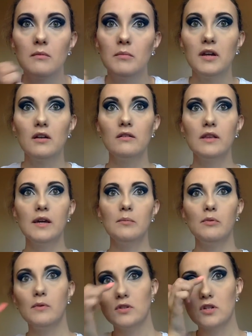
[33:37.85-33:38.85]
bigger
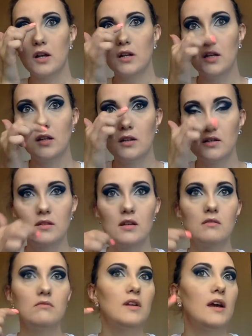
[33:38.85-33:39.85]
lip, which I need because I
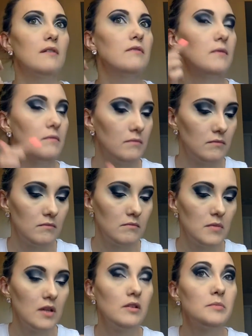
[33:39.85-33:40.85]
don't have
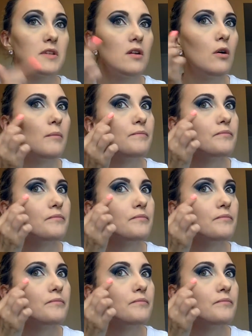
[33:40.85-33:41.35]
big lips at all.